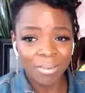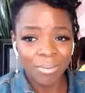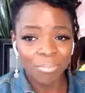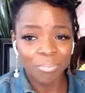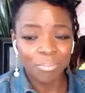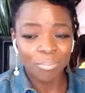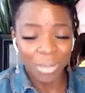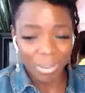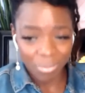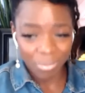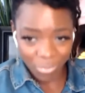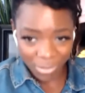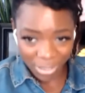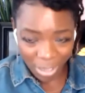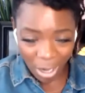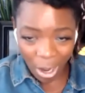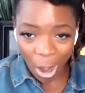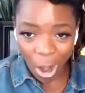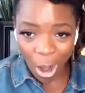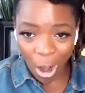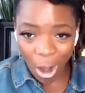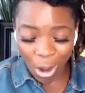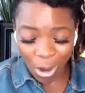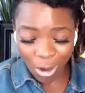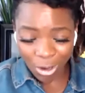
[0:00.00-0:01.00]
but we
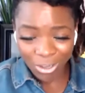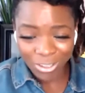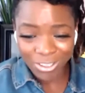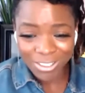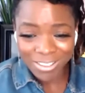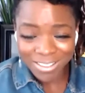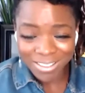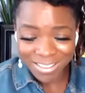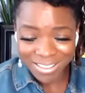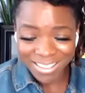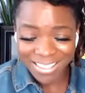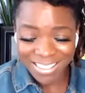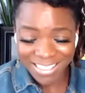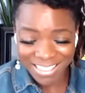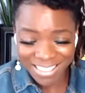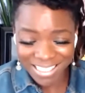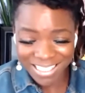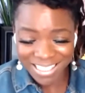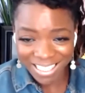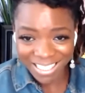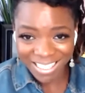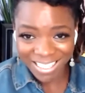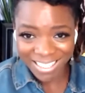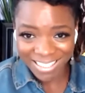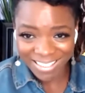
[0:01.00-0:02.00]
all get
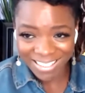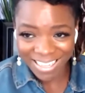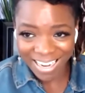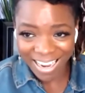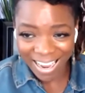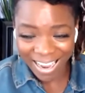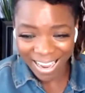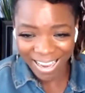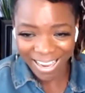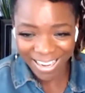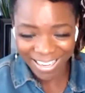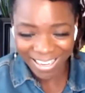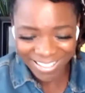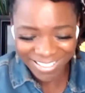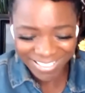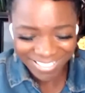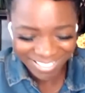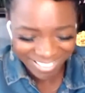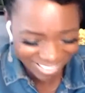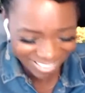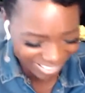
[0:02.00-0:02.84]
sick and die.